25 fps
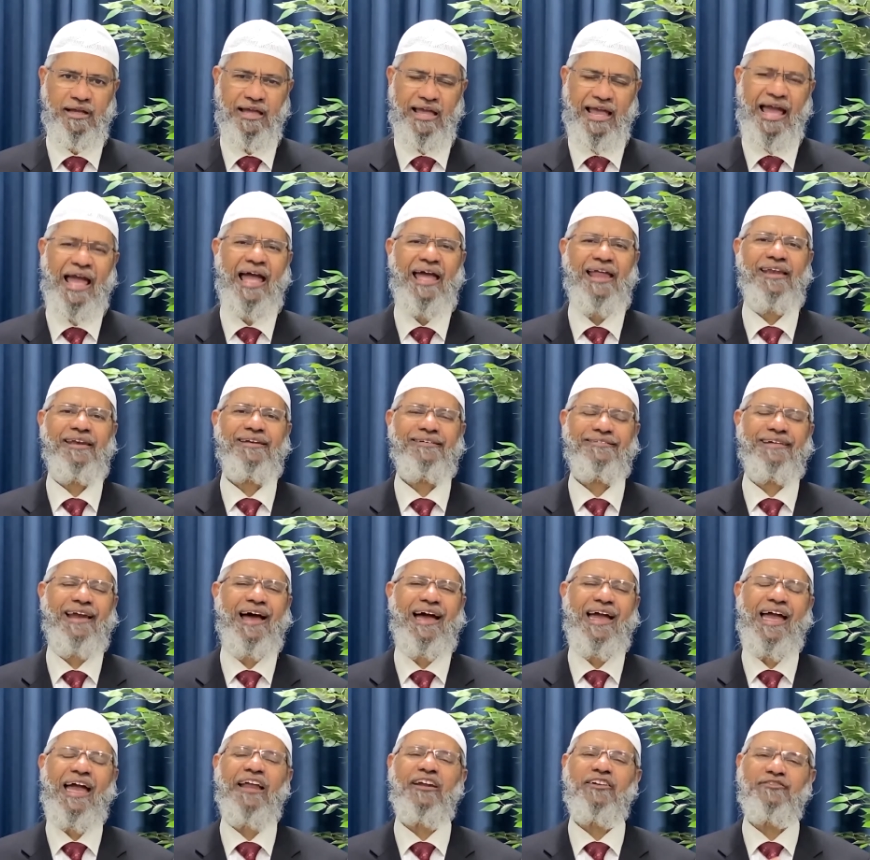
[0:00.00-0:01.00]
and try
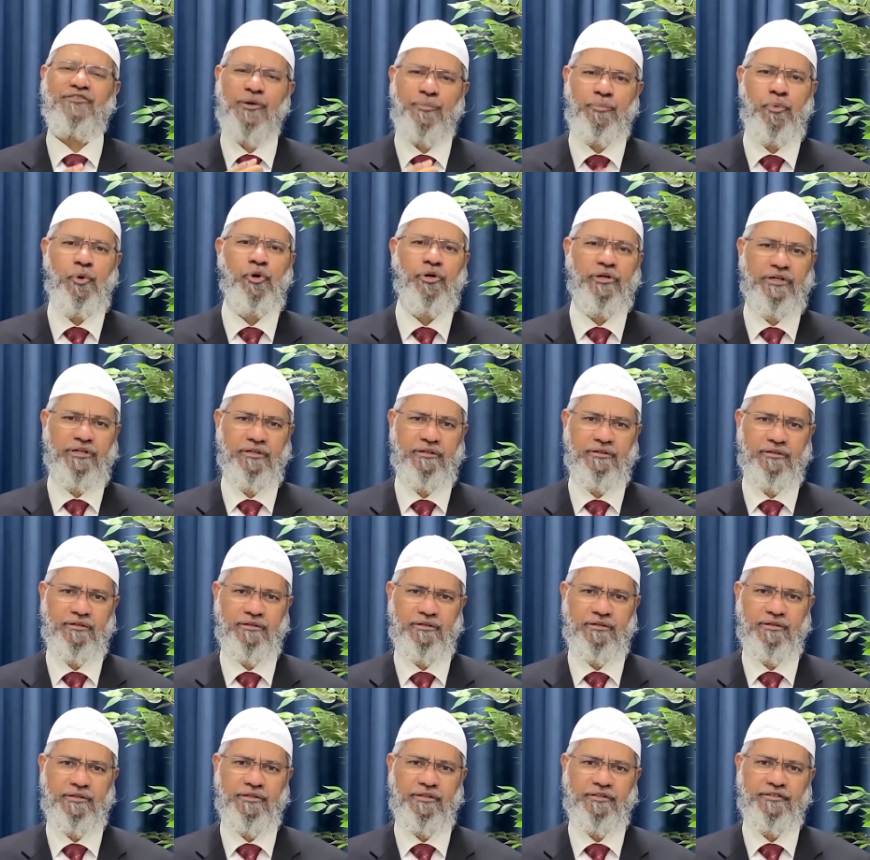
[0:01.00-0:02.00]
and support
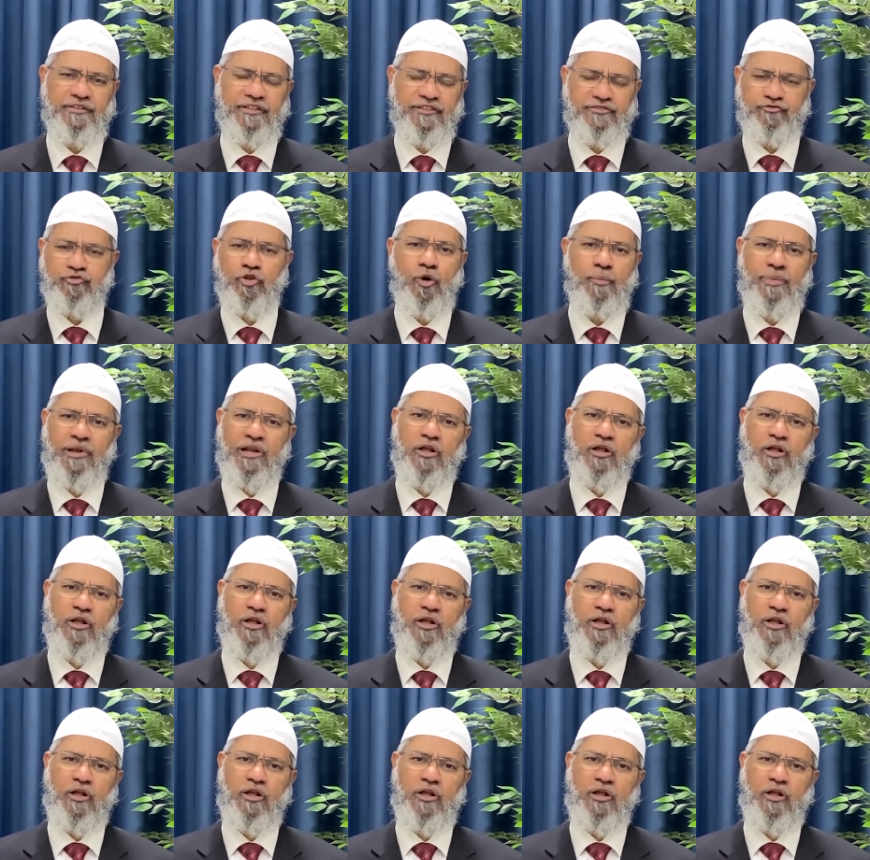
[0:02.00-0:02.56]
this noble